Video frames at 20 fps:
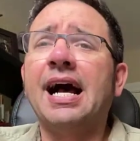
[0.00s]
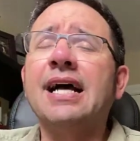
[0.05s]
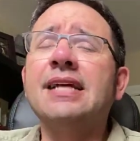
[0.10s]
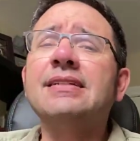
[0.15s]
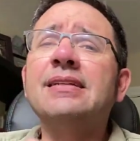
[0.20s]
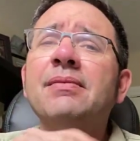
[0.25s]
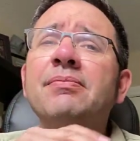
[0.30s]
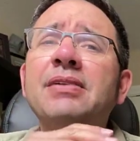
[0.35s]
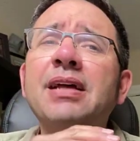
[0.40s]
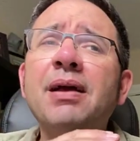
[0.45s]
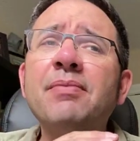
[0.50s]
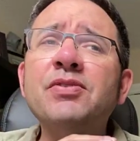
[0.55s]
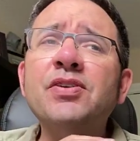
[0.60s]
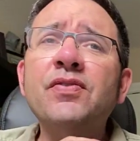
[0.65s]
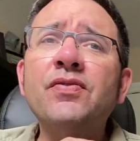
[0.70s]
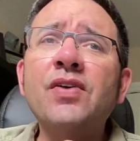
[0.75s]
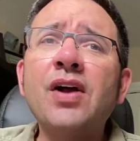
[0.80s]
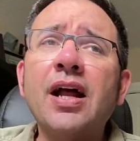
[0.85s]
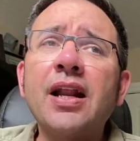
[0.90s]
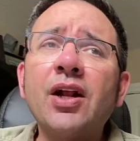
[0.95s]
Sometimes
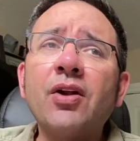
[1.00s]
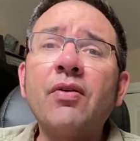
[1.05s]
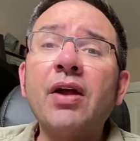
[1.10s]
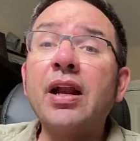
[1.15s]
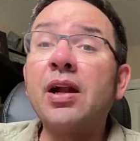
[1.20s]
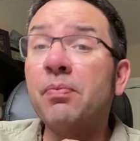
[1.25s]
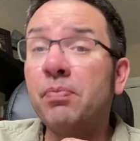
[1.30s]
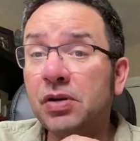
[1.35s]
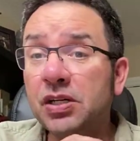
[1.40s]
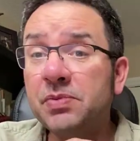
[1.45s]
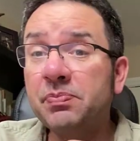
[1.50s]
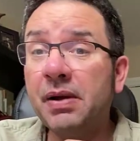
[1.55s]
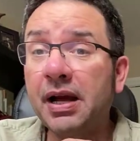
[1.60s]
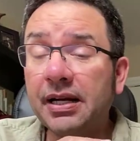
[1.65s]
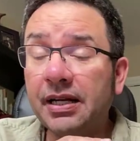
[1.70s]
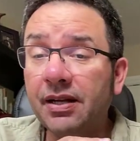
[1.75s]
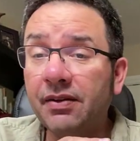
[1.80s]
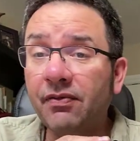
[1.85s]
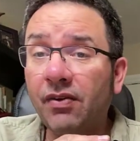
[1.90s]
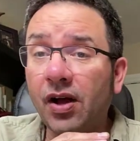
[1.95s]
you've got a greater
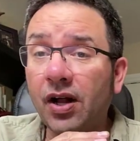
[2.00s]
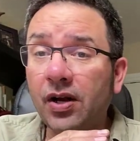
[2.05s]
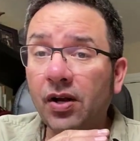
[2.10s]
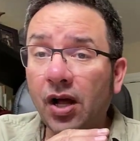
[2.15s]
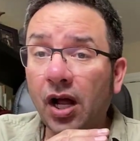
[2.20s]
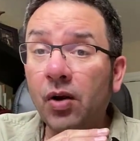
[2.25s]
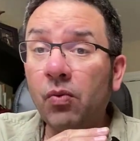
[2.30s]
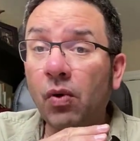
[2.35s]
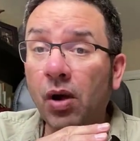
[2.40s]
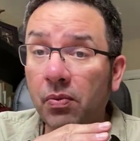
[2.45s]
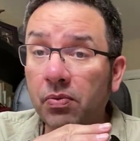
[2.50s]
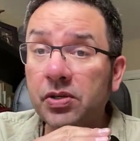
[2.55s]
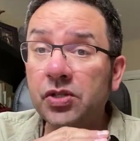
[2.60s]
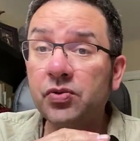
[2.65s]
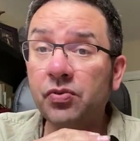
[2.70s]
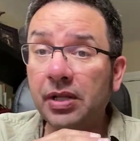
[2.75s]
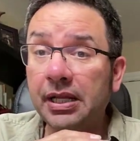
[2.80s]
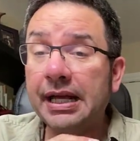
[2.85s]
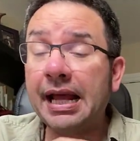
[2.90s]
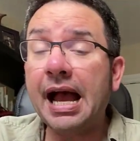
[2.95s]
perspective on what
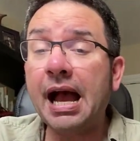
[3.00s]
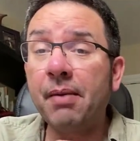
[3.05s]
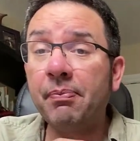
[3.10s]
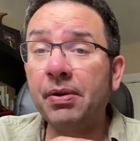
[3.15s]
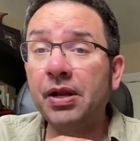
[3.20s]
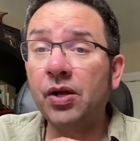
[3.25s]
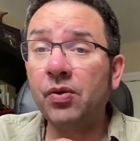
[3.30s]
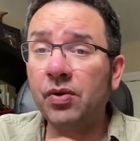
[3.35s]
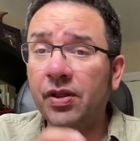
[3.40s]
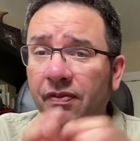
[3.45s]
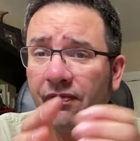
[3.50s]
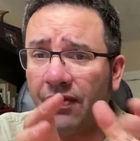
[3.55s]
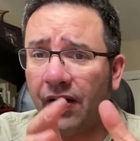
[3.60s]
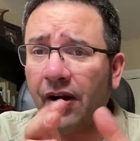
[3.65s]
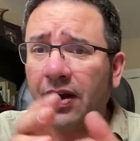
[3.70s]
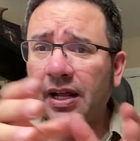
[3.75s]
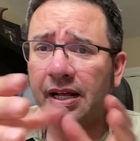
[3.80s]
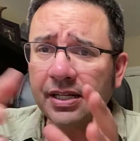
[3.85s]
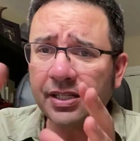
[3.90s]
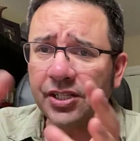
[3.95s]
was really happening with
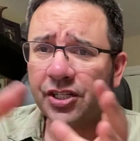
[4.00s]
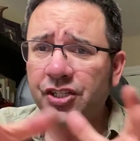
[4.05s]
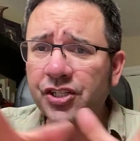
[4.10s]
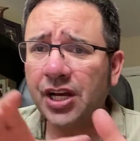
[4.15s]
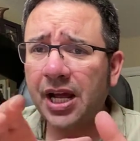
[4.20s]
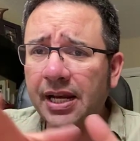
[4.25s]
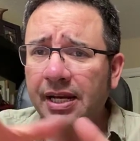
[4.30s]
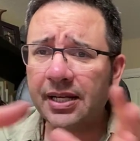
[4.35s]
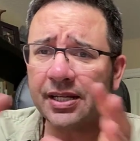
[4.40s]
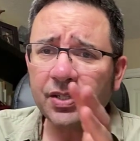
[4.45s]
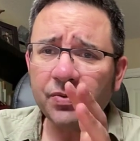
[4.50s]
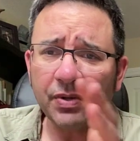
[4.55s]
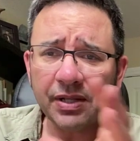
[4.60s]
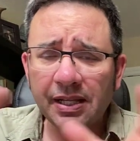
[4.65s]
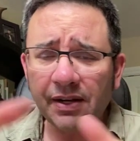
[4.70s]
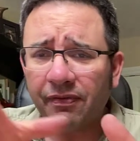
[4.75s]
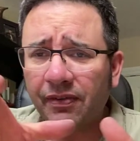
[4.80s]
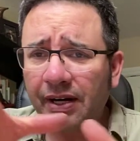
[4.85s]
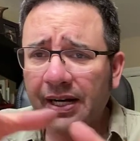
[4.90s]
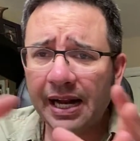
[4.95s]
various agendas with
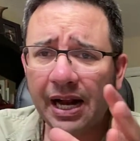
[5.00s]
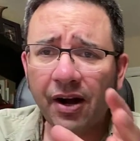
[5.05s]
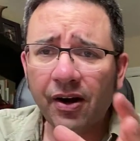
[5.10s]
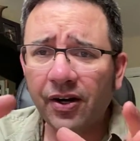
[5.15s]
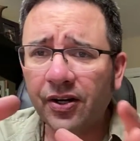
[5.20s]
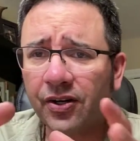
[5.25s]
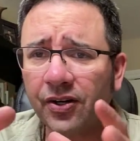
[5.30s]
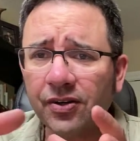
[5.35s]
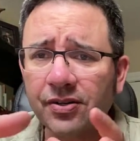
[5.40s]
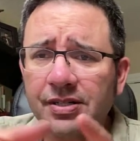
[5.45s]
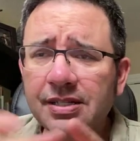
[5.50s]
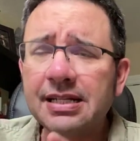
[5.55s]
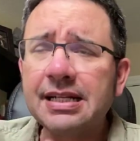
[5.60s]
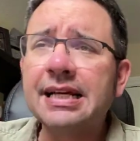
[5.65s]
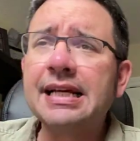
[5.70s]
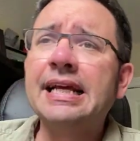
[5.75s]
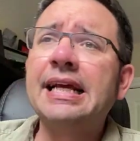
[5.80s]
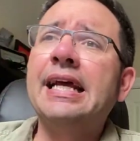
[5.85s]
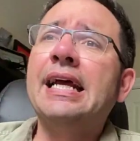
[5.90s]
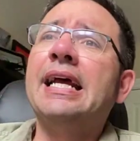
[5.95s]
different characters.
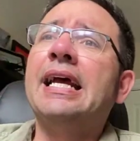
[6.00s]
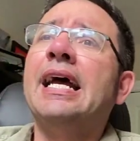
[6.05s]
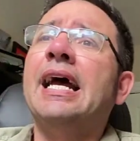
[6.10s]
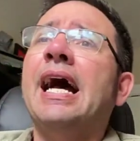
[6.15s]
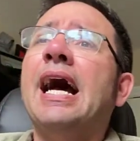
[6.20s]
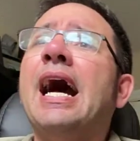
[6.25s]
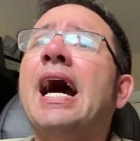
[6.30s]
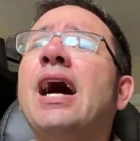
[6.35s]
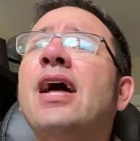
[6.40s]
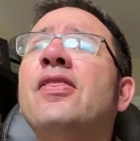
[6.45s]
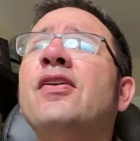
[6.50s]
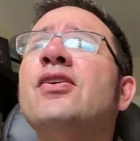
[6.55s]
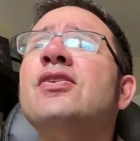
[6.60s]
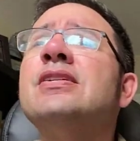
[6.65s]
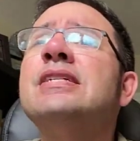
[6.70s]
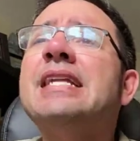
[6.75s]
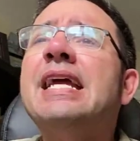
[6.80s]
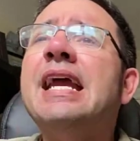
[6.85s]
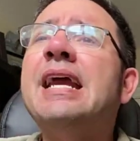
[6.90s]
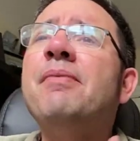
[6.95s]

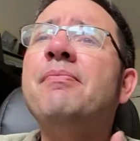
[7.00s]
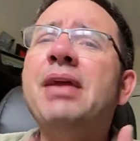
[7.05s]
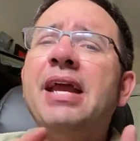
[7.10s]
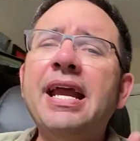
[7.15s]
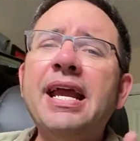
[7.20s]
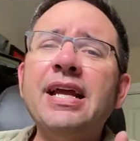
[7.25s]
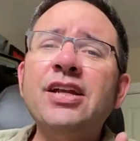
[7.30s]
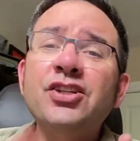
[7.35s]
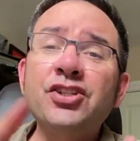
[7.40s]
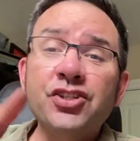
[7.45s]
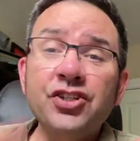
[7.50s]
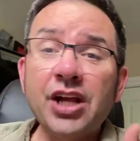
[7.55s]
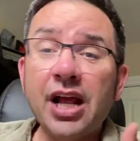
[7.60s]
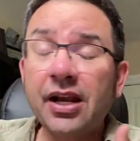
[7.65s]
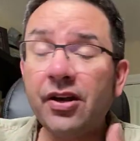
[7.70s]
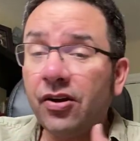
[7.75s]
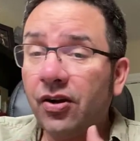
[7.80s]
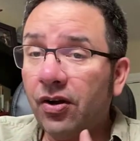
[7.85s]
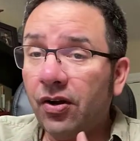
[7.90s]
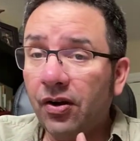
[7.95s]
There's name, age,
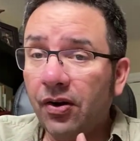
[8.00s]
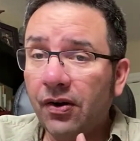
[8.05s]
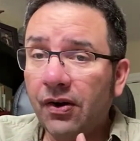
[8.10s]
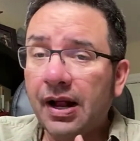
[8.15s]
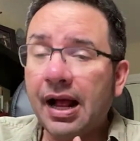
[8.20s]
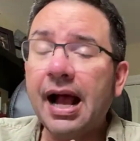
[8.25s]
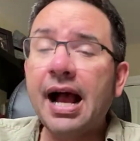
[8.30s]
gender.